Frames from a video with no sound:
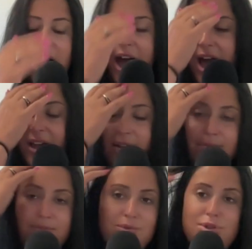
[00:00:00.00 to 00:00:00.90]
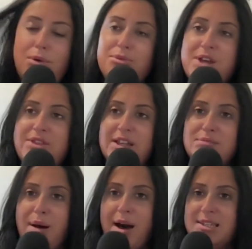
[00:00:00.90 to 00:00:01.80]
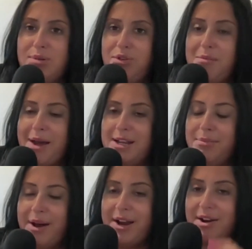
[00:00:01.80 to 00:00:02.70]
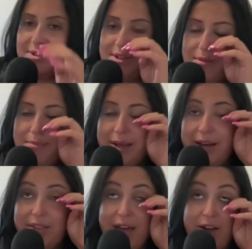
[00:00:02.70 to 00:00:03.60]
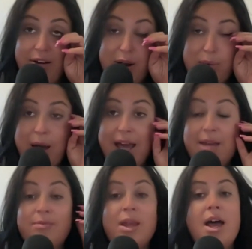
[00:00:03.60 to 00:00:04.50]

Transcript: I don't think that's possible for many players to be like that right away.